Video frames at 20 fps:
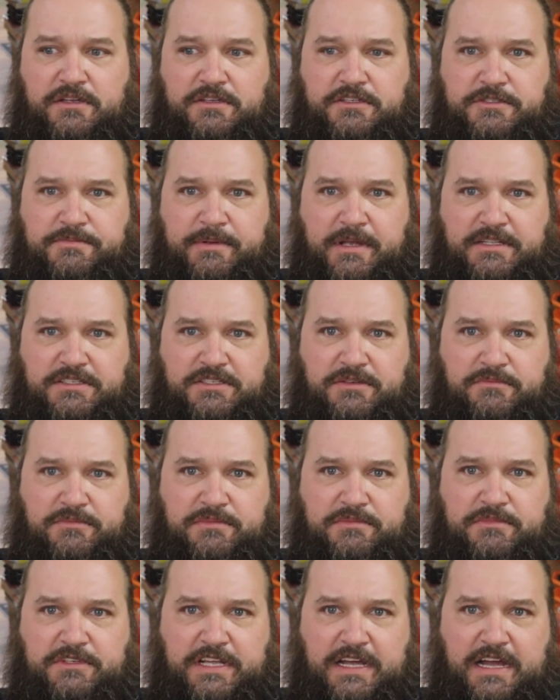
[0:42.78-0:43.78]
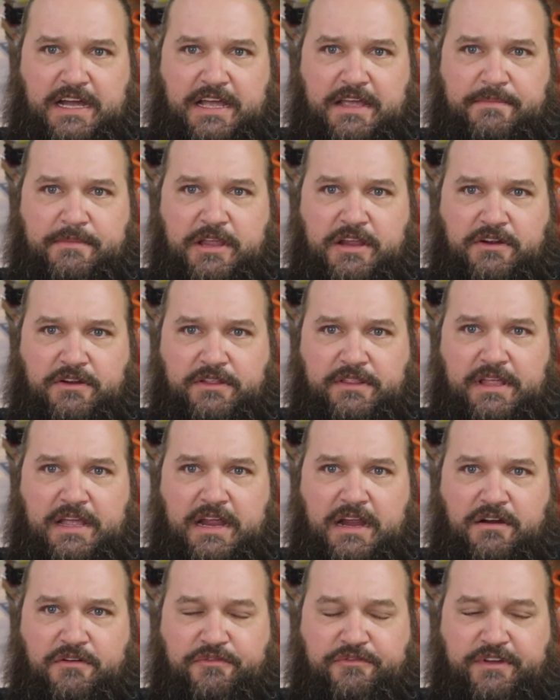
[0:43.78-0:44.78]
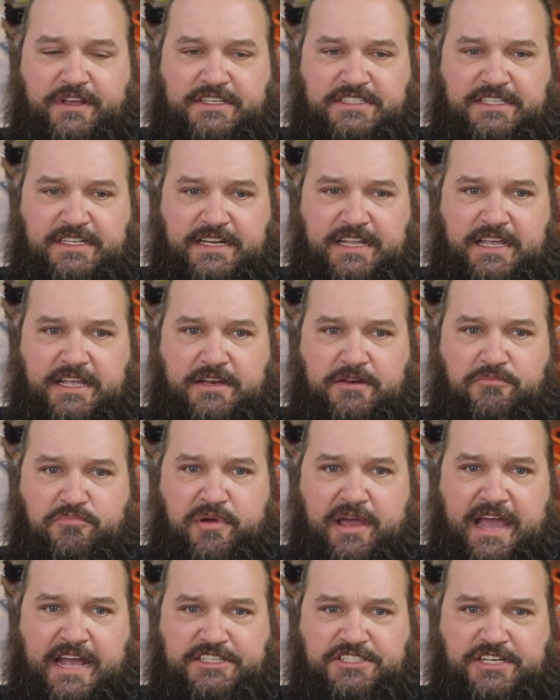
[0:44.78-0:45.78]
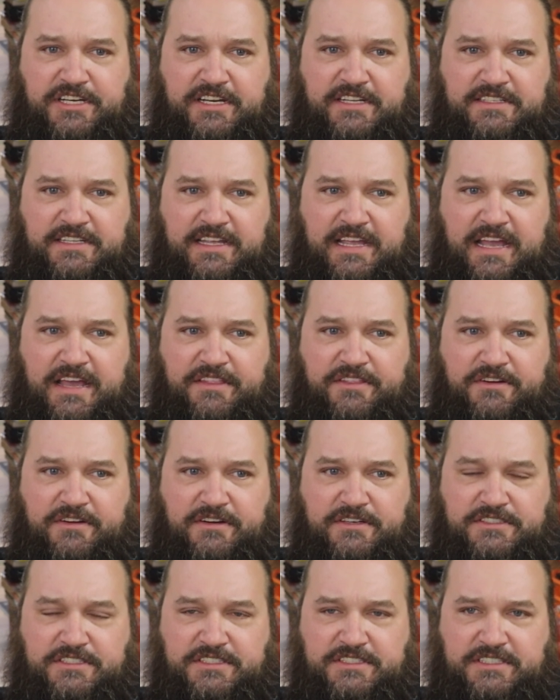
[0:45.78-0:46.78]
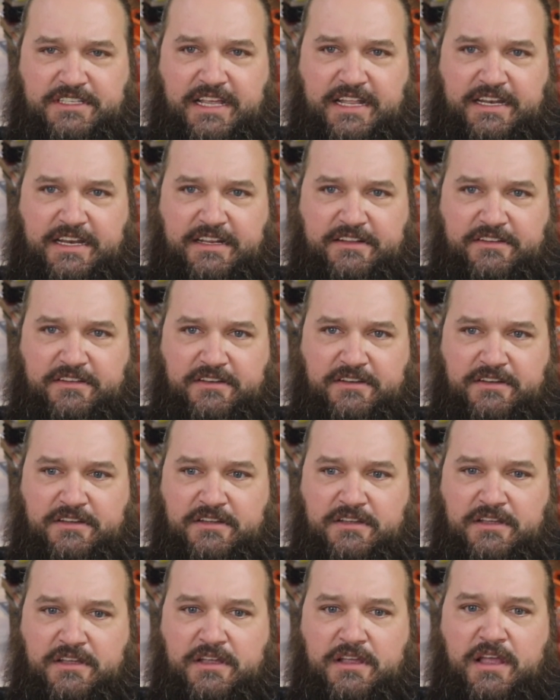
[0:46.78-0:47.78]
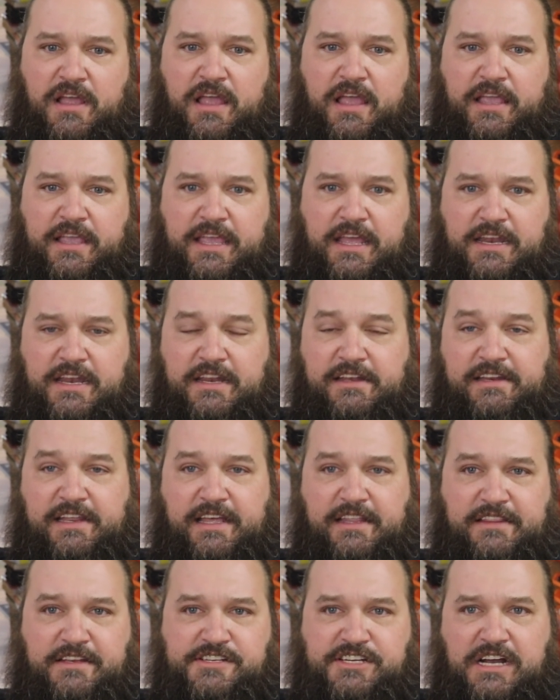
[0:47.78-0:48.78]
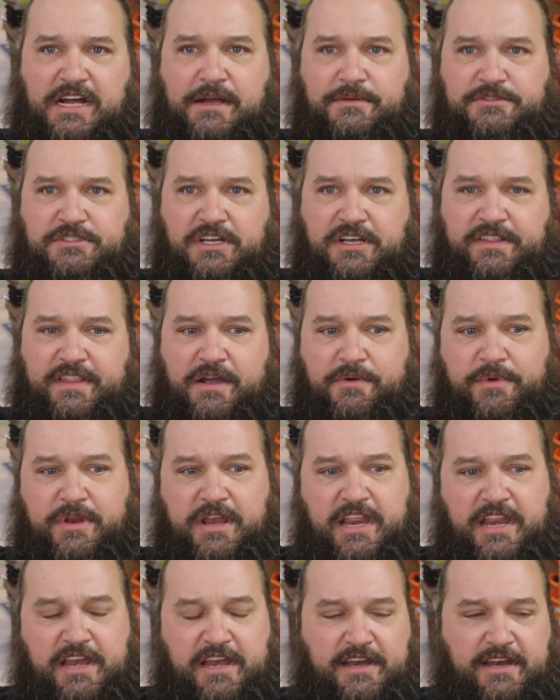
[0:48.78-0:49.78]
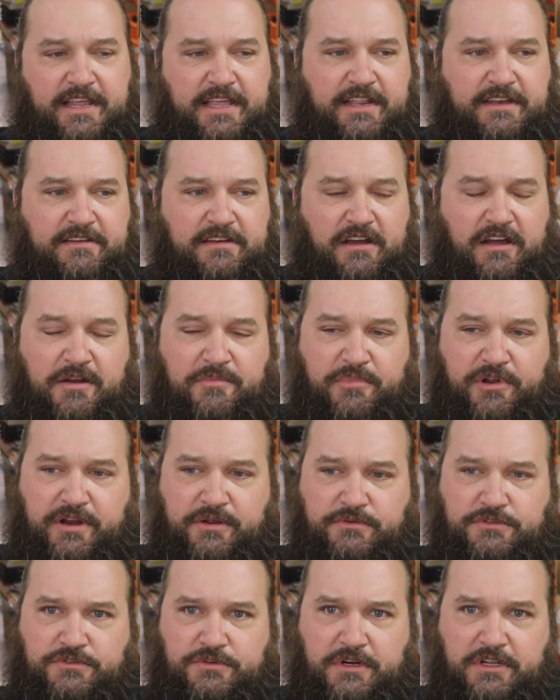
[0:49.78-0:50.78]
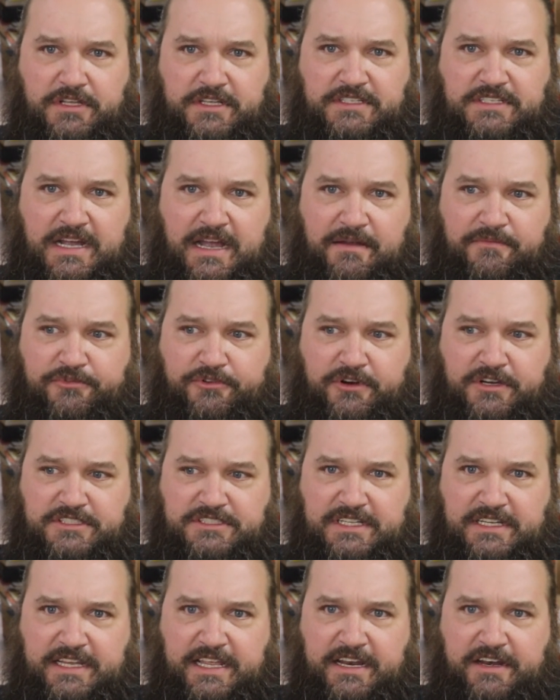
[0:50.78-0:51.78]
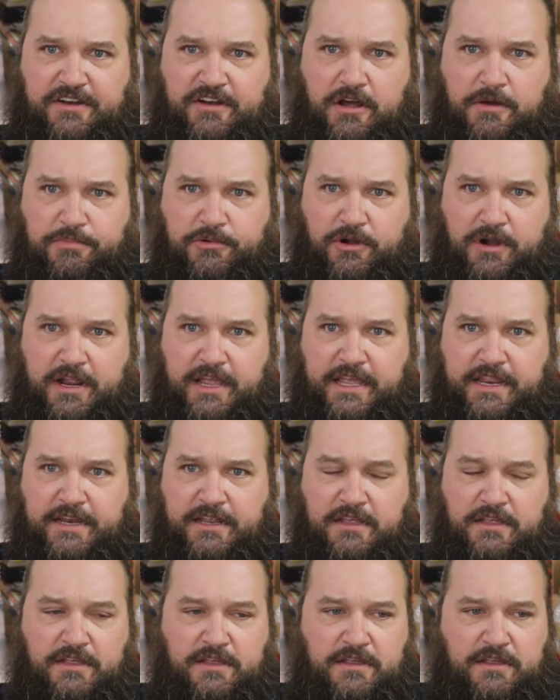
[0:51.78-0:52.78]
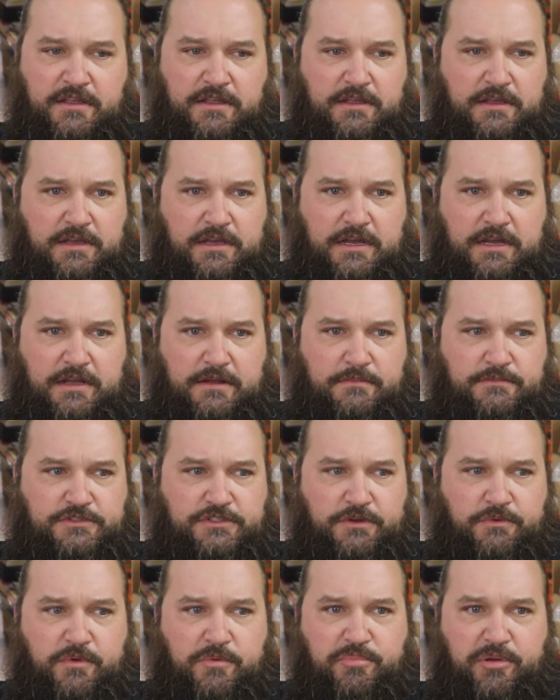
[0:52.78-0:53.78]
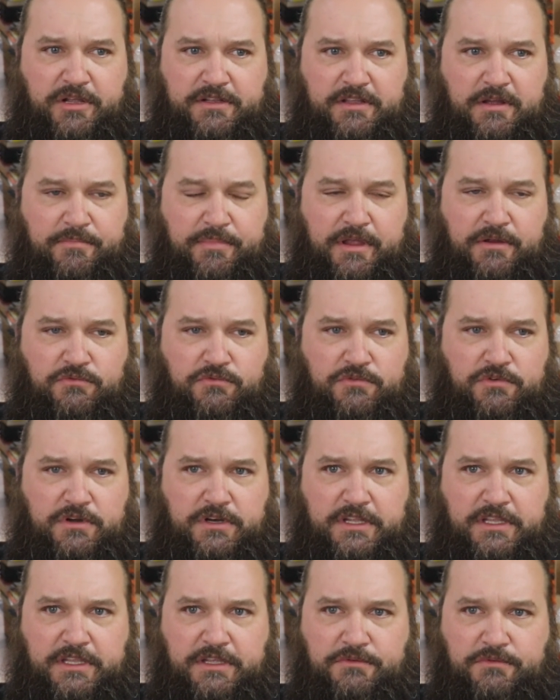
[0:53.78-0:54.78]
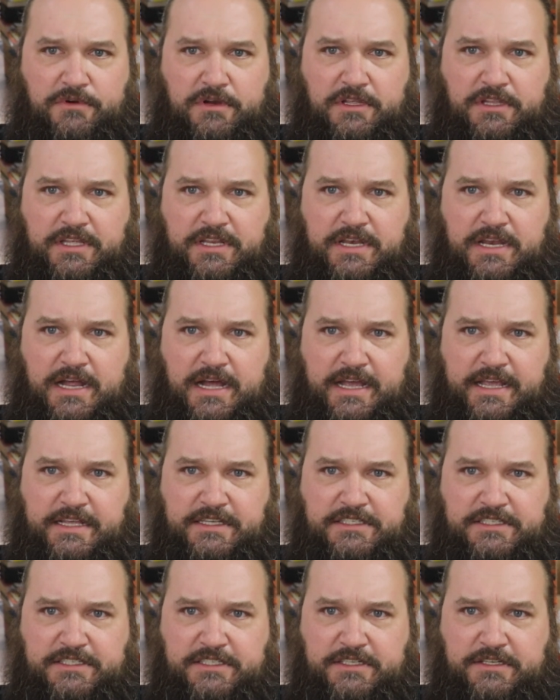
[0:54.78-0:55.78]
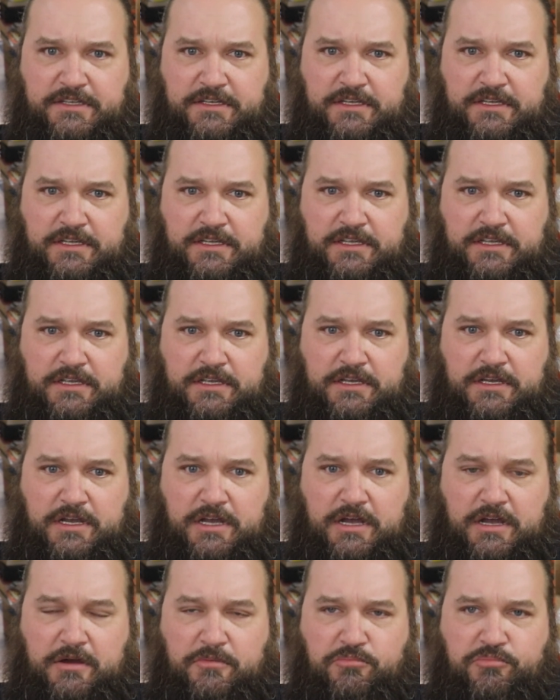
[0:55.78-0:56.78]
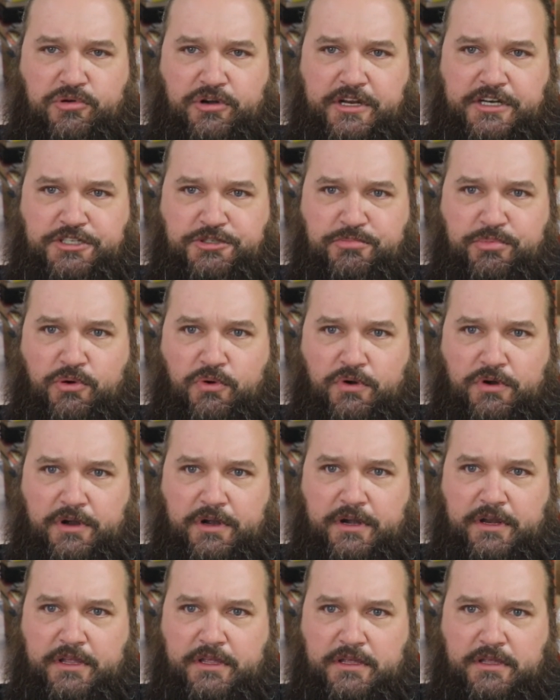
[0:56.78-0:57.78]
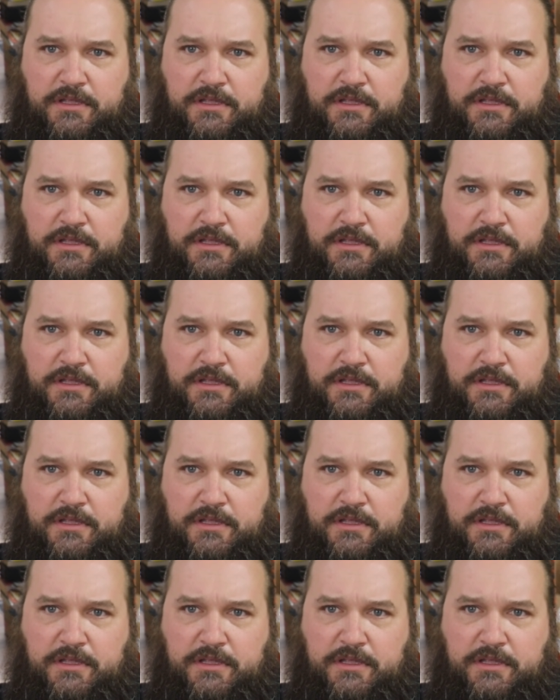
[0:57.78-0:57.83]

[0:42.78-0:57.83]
spent some time here and there fixing it and patching it together and just getting it to get the jobs done that we needed to get done. But it was really time for us to get an upgrade. So we picked up a really nice Bridgeport.